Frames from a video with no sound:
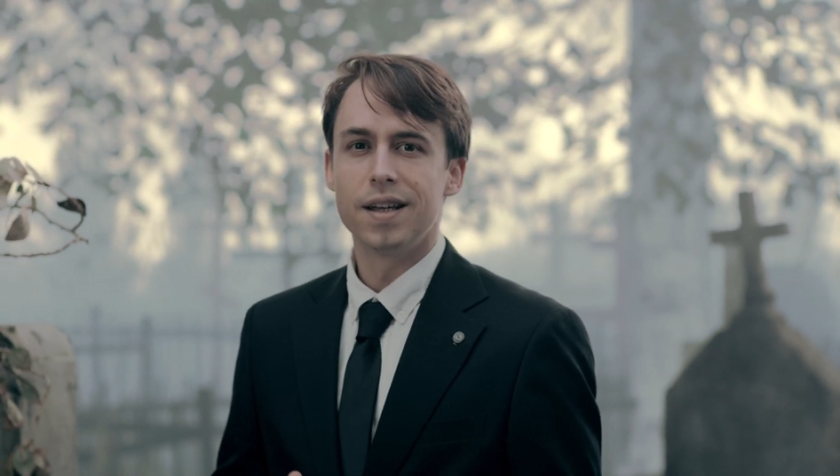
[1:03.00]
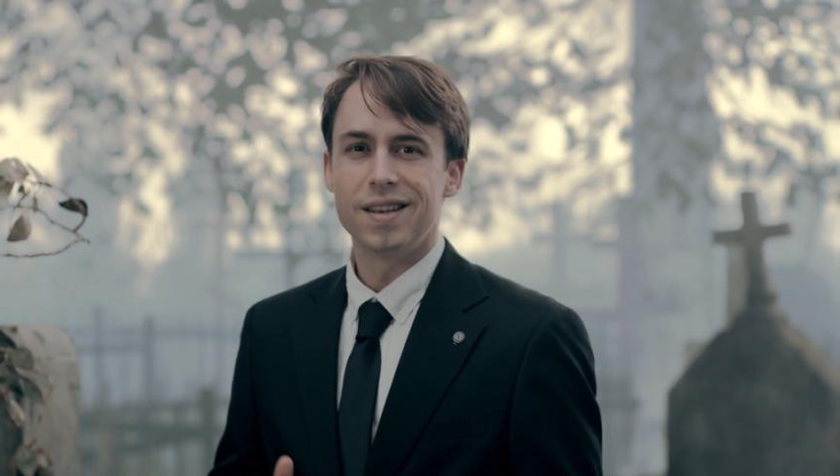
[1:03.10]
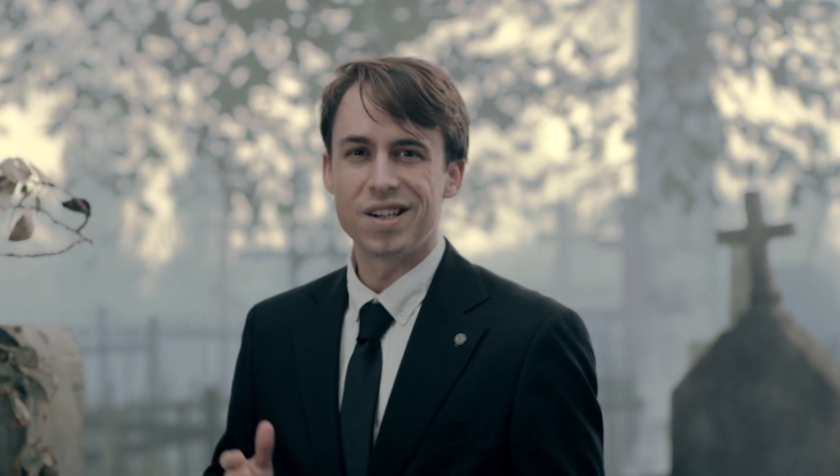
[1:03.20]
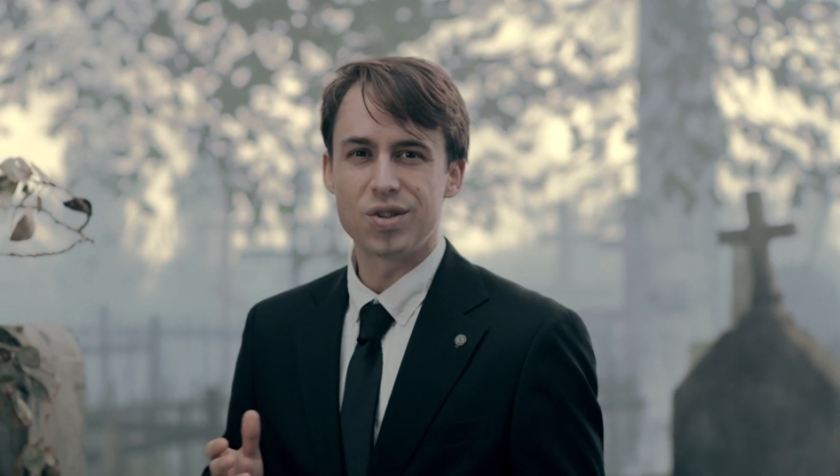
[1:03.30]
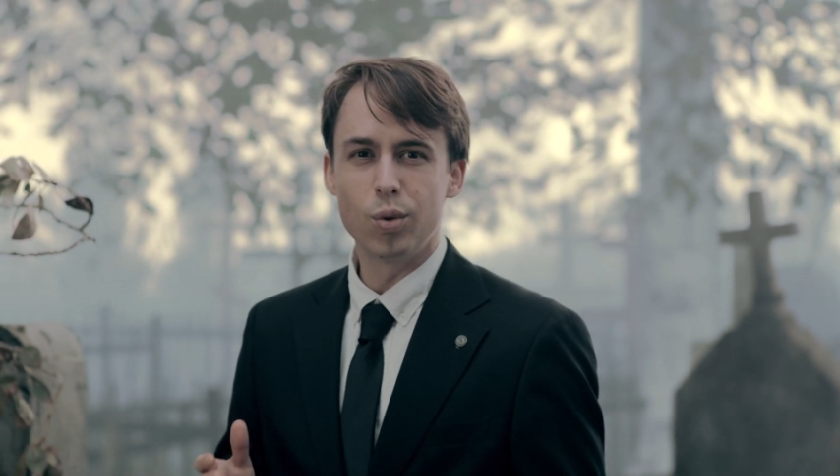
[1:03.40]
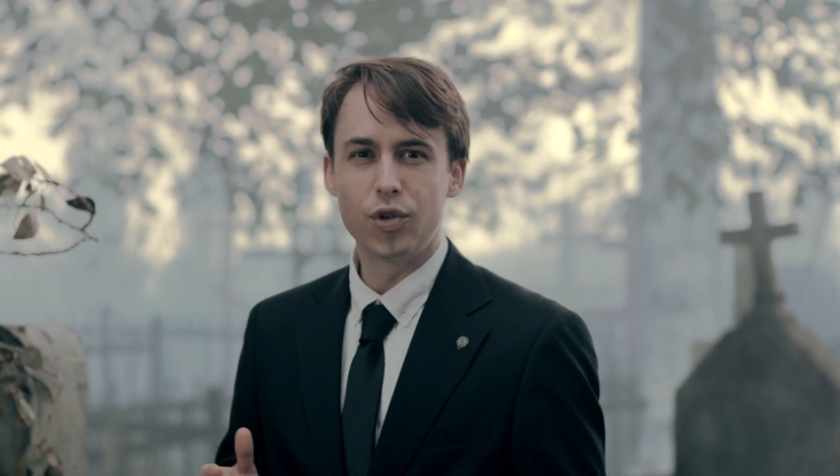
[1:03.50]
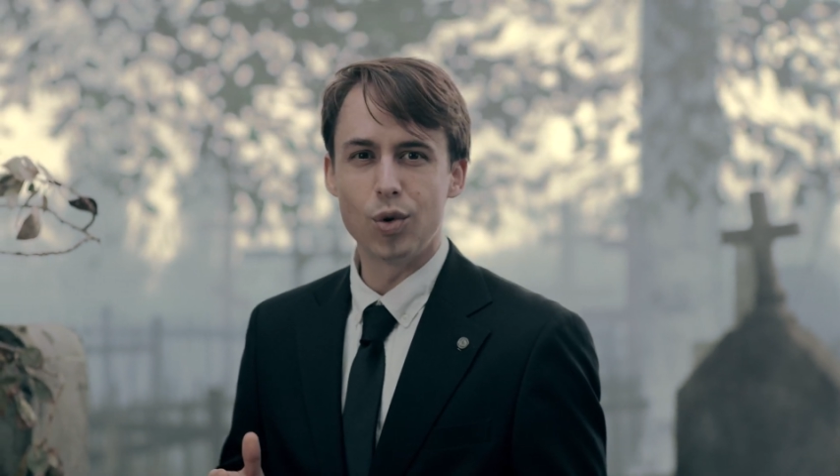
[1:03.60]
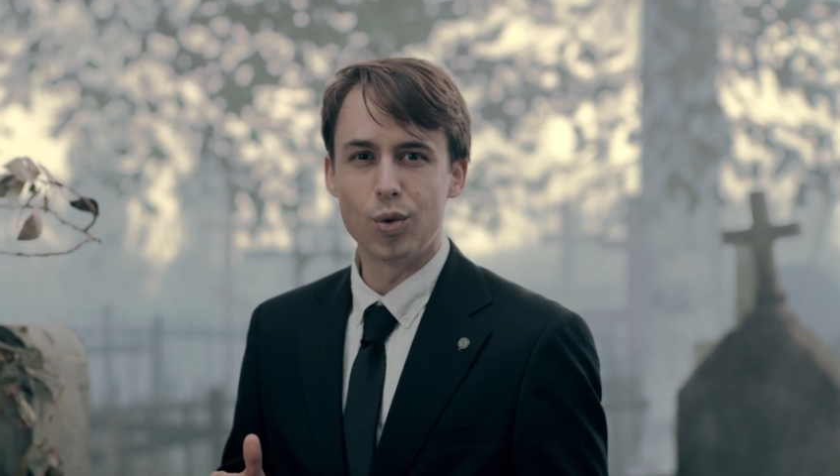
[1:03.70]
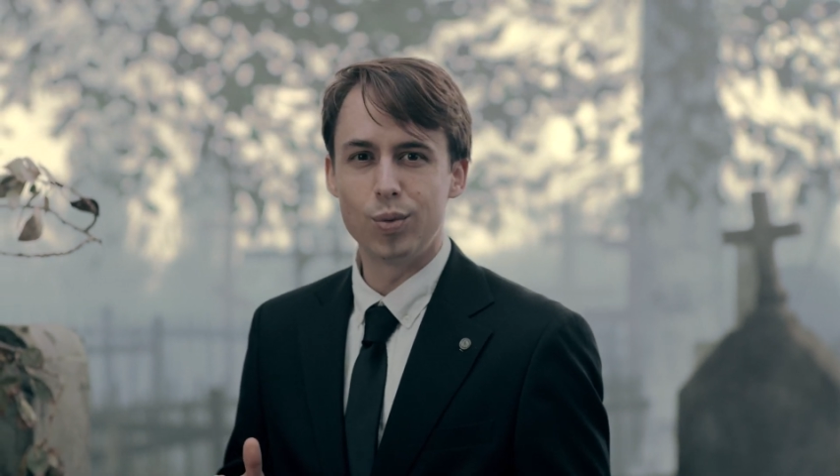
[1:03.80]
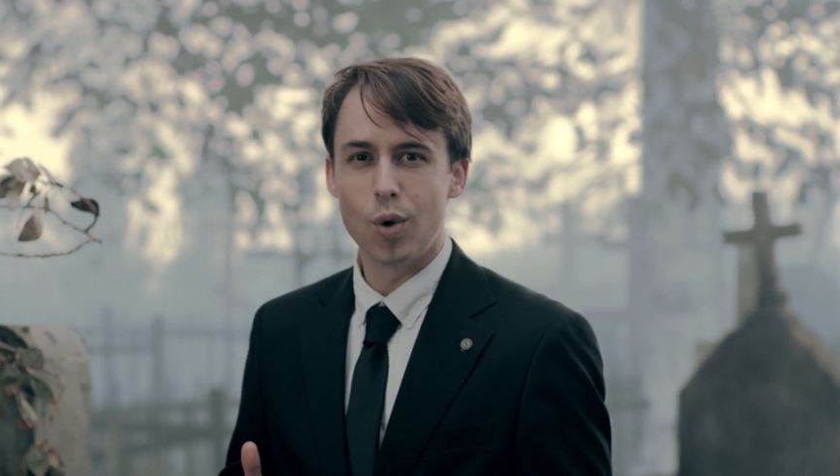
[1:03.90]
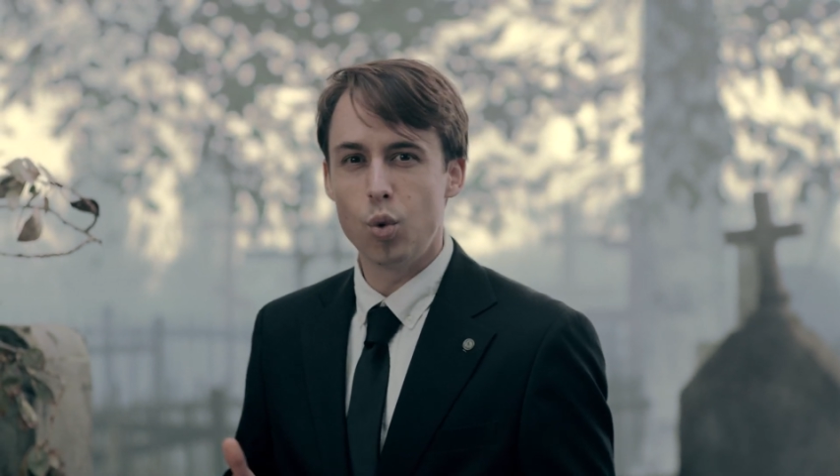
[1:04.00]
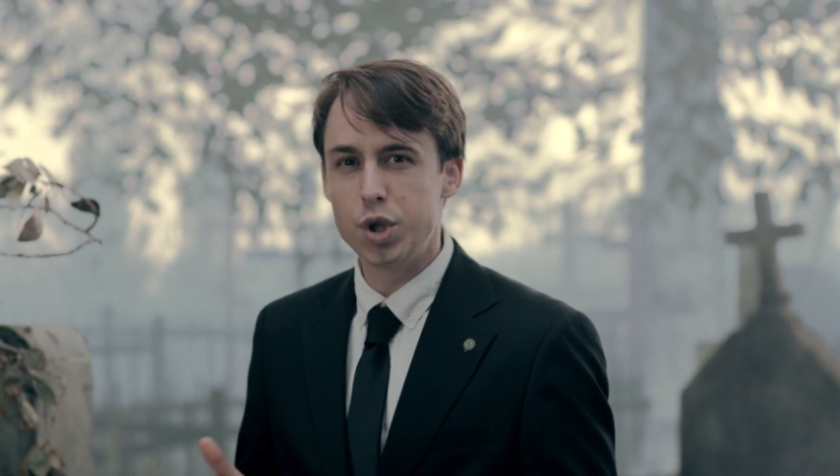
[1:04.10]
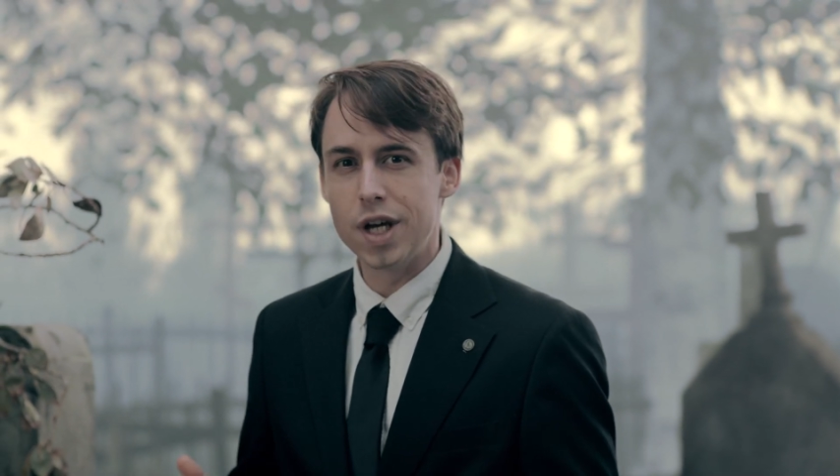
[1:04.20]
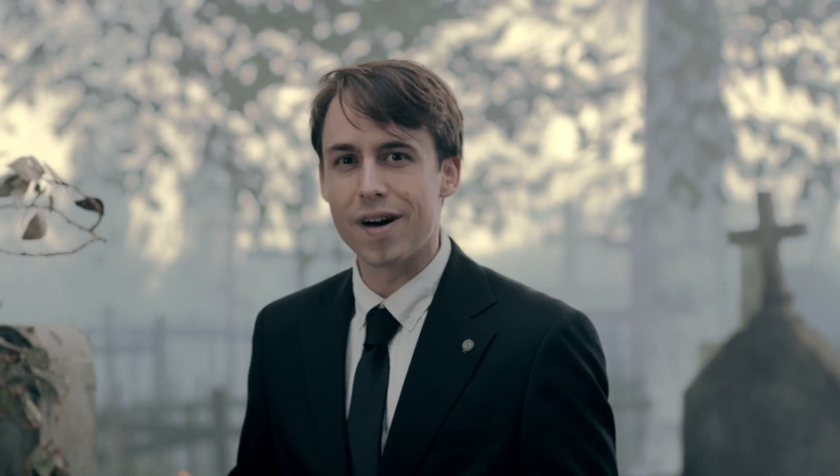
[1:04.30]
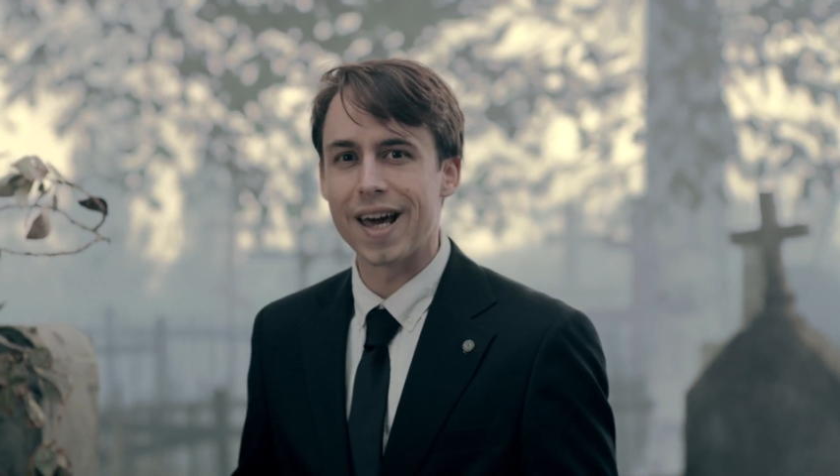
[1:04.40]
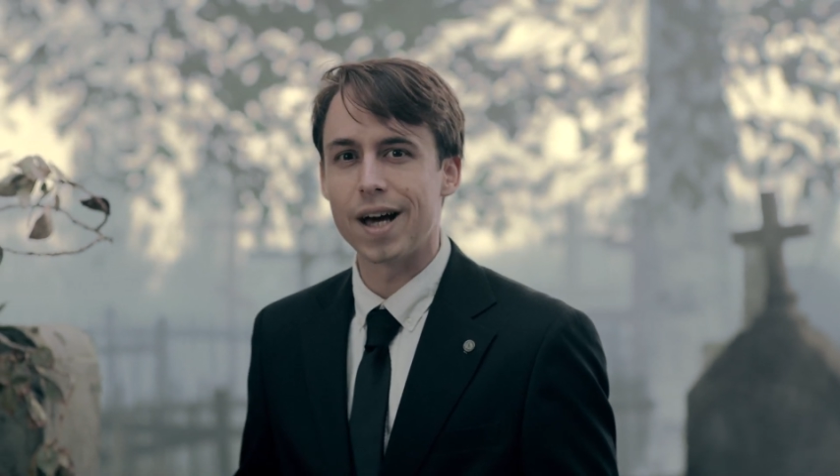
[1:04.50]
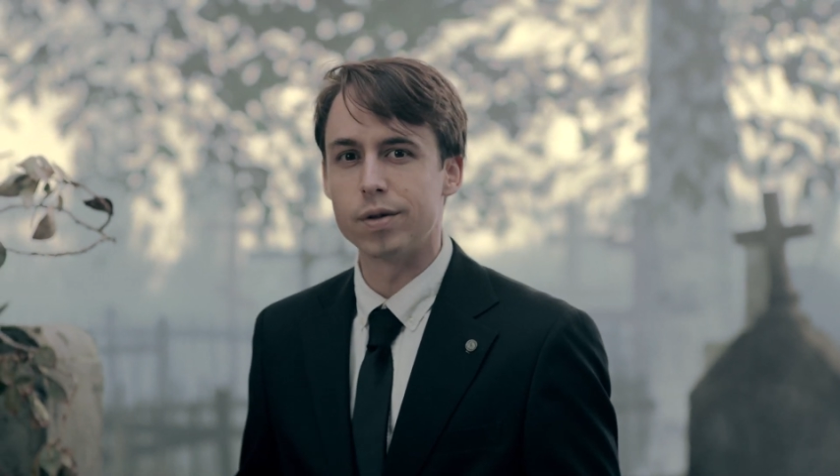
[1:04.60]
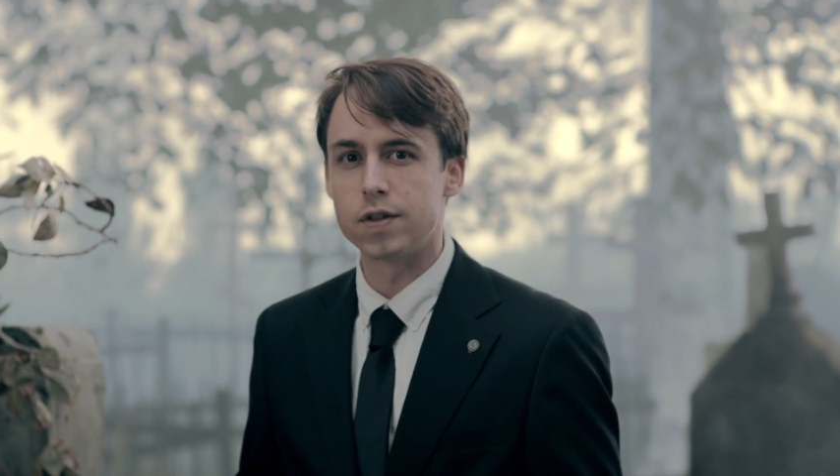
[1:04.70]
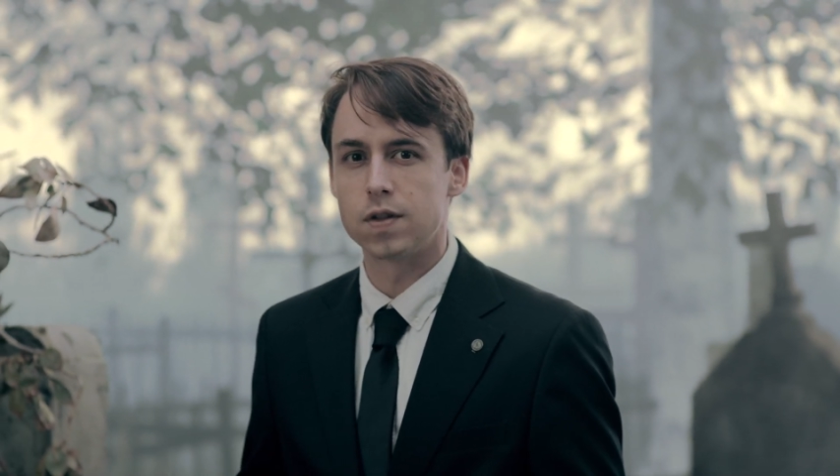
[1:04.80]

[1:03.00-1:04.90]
There's also OG accounts